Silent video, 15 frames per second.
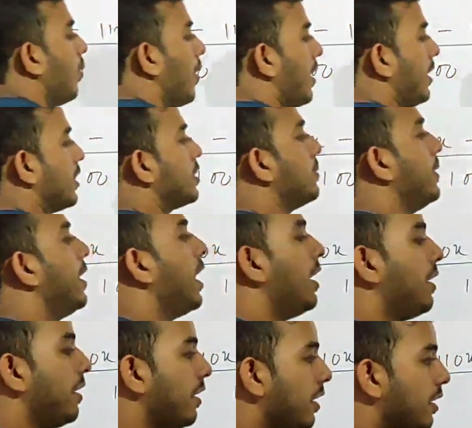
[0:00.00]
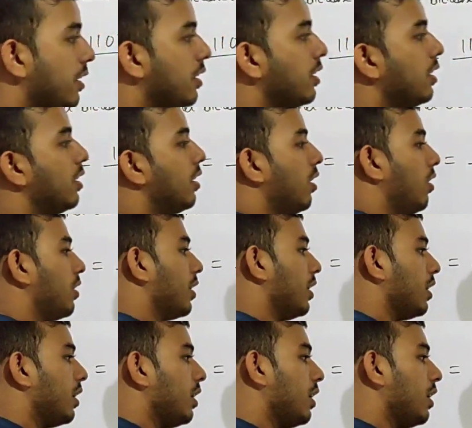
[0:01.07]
1x by 100. Okay,